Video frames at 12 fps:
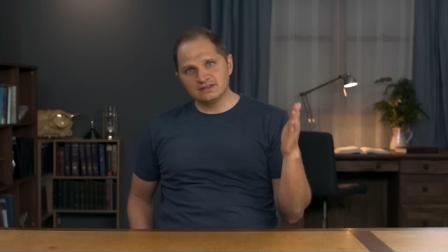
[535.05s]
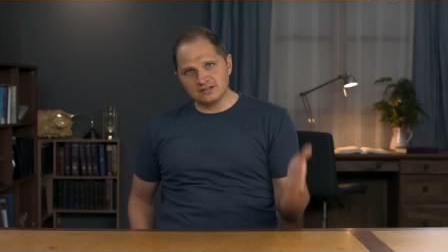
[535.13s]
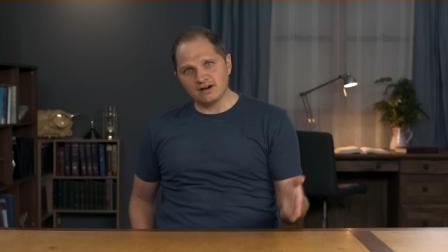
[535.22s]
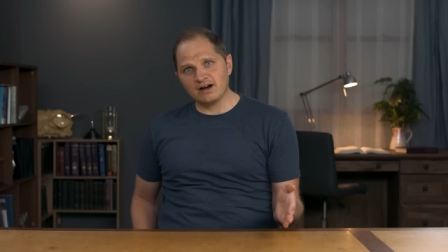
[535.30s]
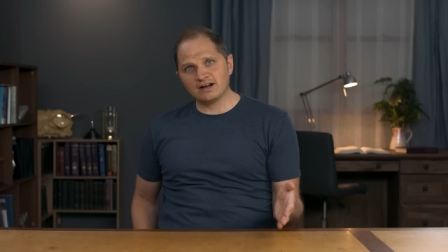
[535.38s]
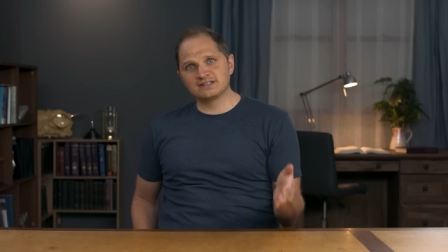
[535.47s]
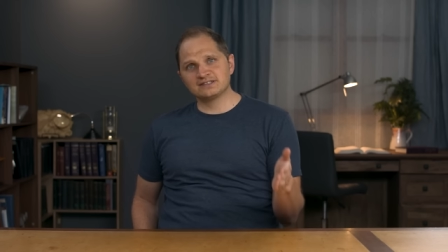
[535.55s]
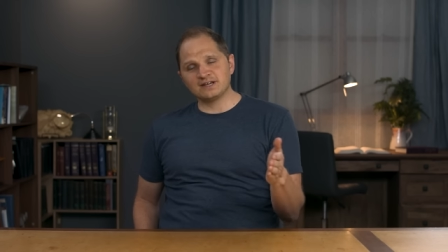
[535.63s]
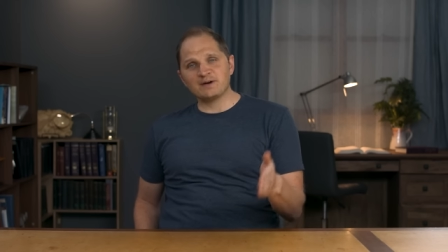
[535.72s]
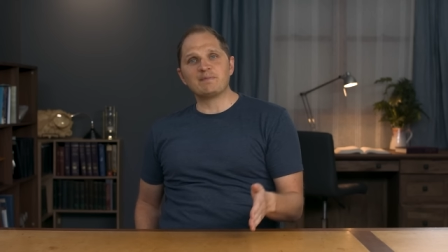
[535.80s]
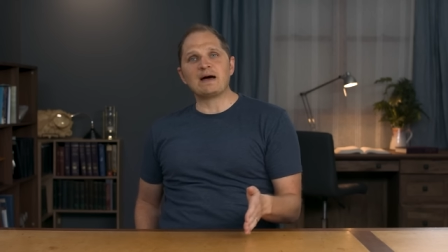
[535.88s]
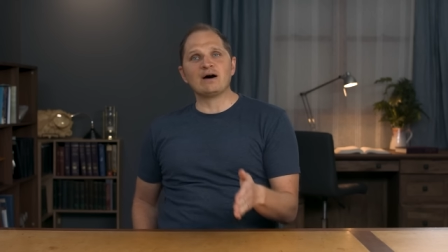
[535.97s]
talks
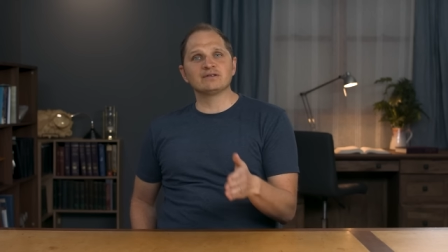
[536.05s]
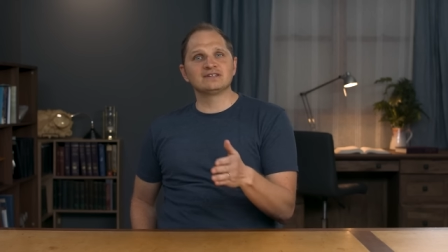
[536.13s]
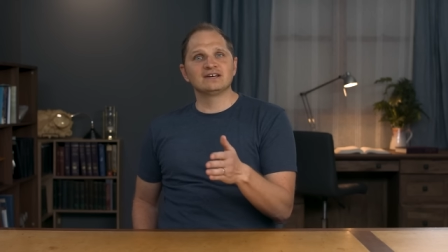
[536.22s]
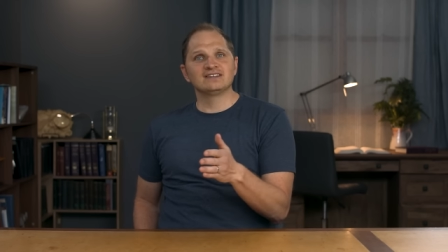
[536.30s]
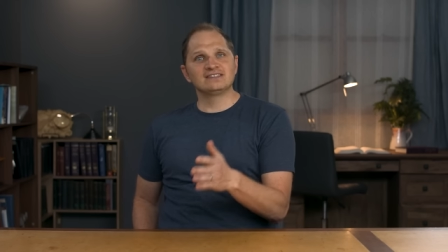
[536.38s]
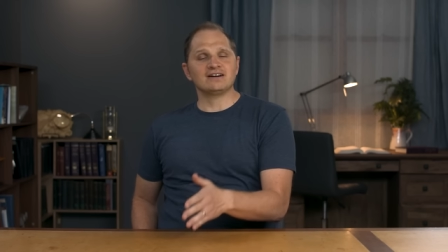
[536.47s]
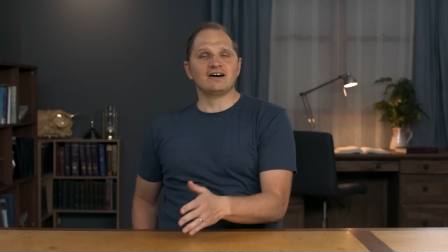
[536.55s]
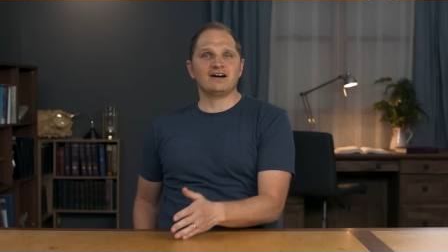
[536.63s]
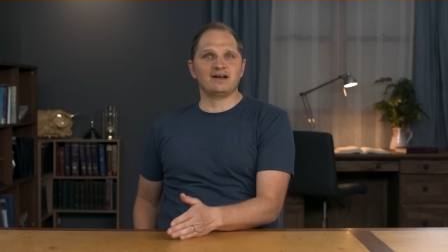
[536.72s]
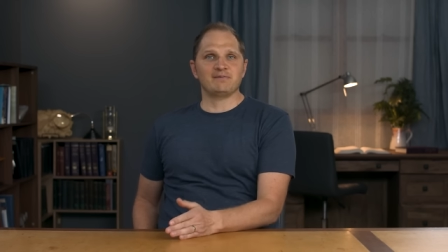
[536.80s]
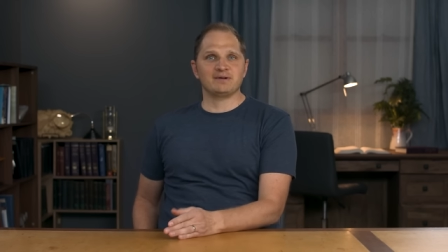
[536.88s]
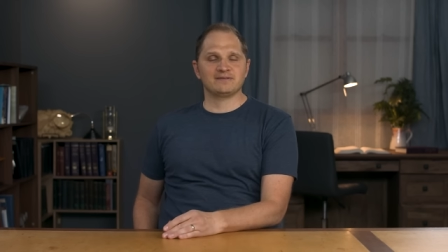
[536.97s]
about
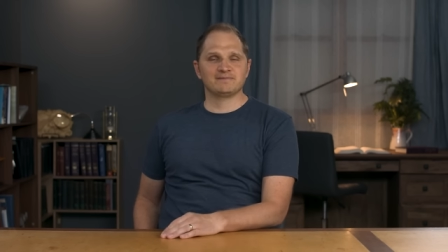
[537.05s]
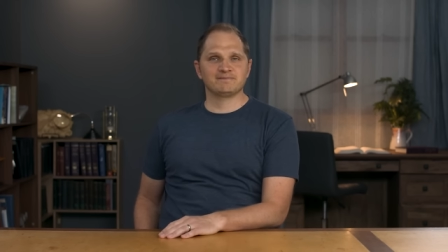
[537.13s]
time